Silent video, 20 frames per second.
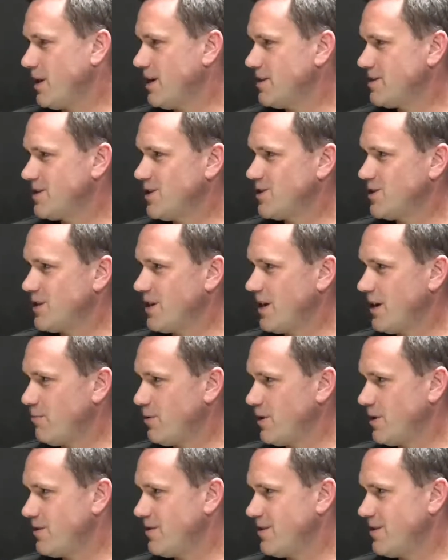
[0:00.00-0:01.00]
PlayStation
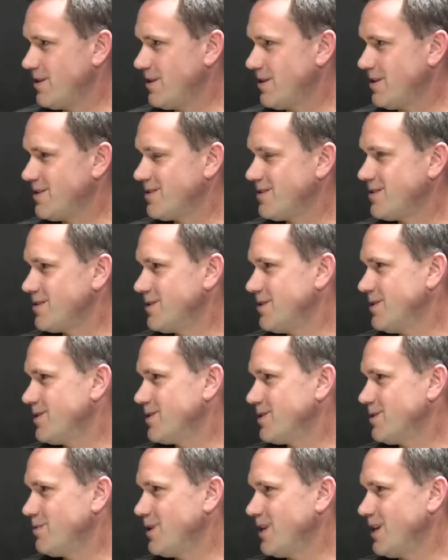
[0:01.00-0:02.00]
game when you're in the
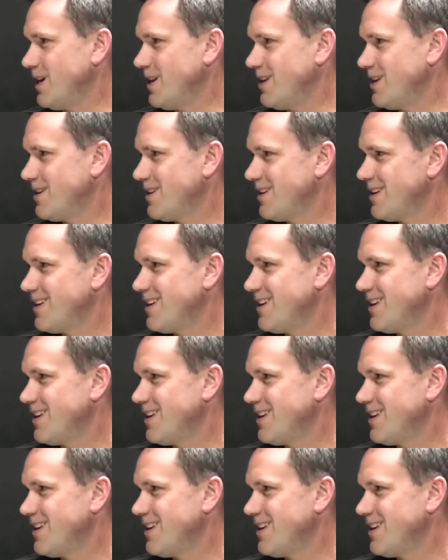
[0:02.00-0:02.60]
simulator,